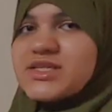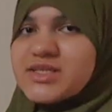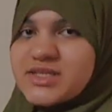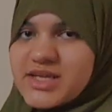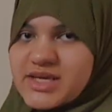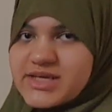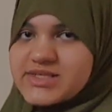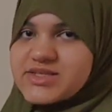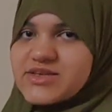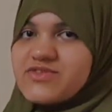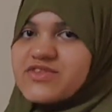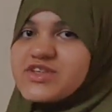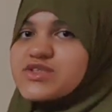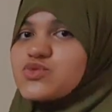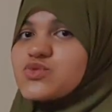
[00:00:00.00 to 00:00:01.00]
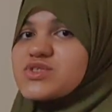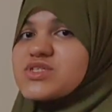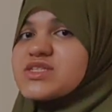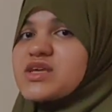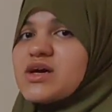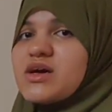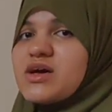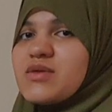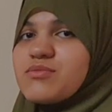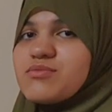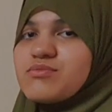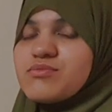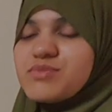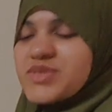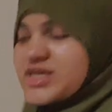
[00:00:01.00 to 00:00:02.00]
negative is with the
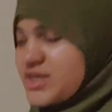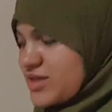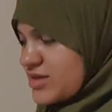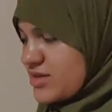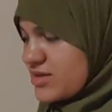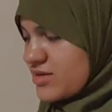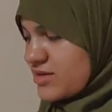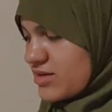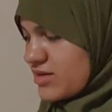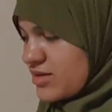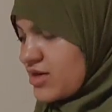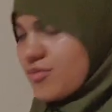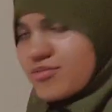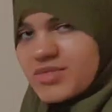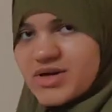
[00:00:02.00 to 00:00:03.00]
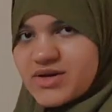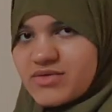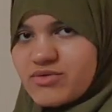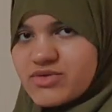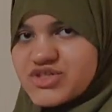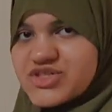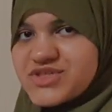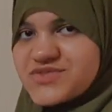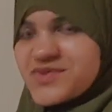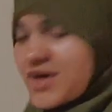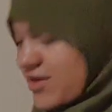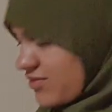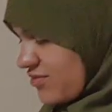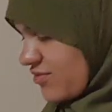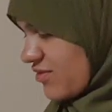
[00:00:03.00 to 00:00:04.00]
bigger number, which is 5.
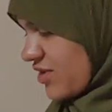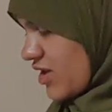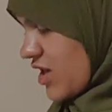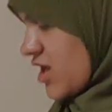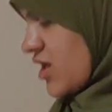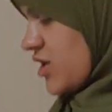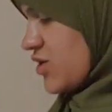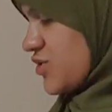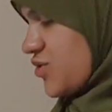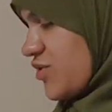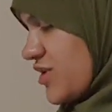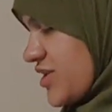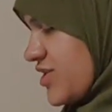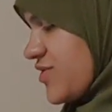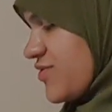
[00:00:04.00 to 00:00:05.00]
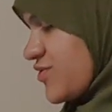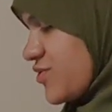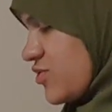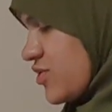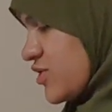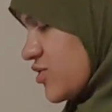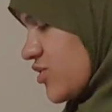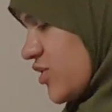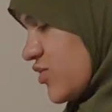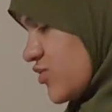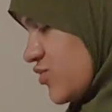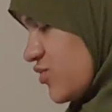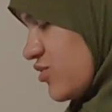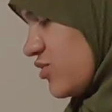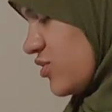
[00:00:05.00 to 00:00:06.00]
So negative 2 is equal
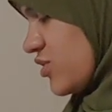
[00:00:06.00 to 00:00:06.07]
to